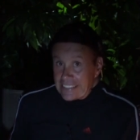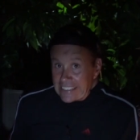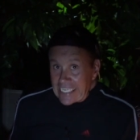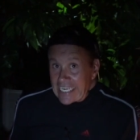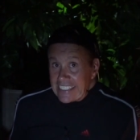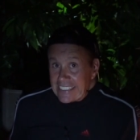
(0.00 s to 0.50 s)

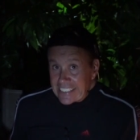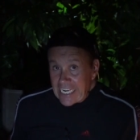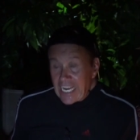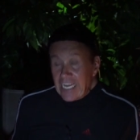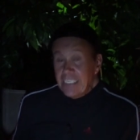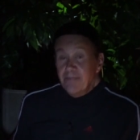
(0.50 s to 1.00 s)

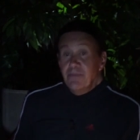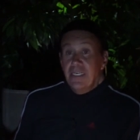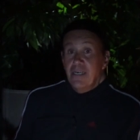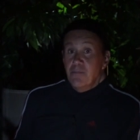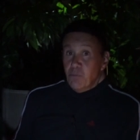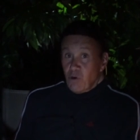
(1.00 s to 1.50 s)
nighttime
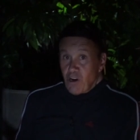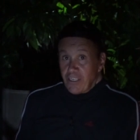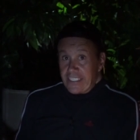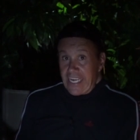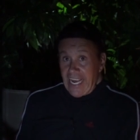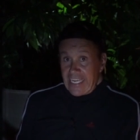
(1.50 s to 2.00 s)

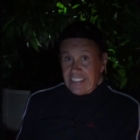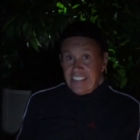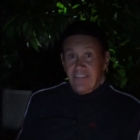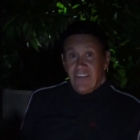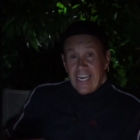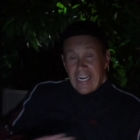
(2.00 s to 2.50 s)

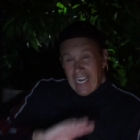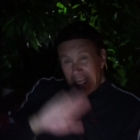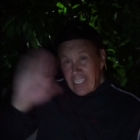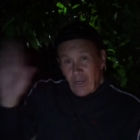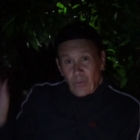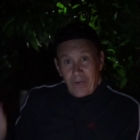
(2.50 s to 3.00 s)
broadcast of
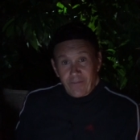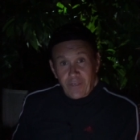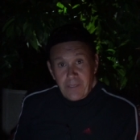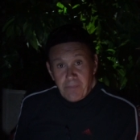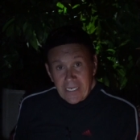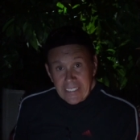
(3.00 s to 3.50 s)
Hello,
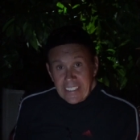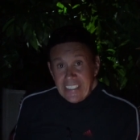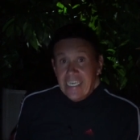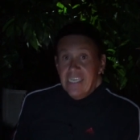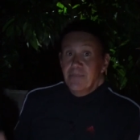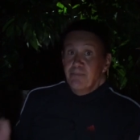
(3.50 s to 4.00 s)
everybody,
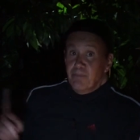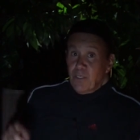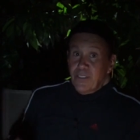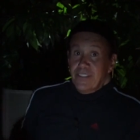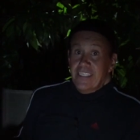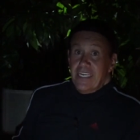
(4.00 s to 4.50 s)

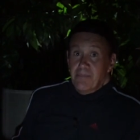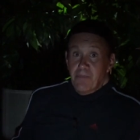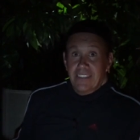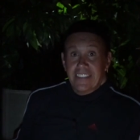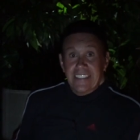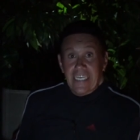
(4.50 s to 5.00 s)
birthday
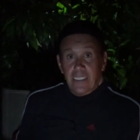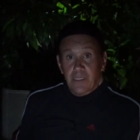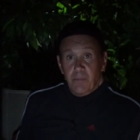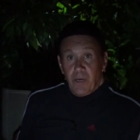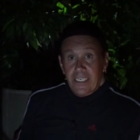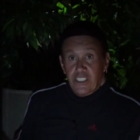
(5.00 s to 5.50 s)
month
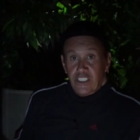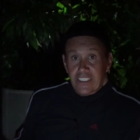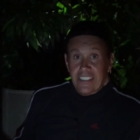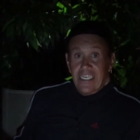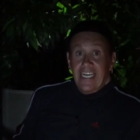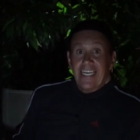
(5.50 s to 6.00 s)
celebration.